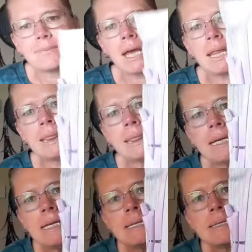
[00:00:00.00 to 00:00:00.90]
at
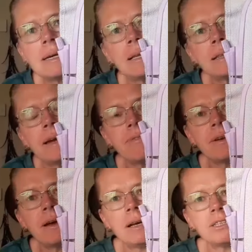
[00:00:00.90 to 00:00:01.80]
least
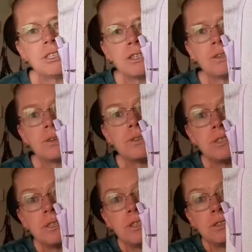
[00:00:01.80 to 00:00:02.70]
1100 of those
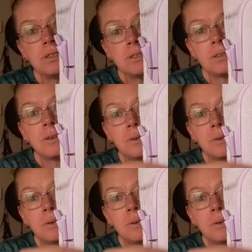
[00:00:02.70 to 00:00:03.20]
stitches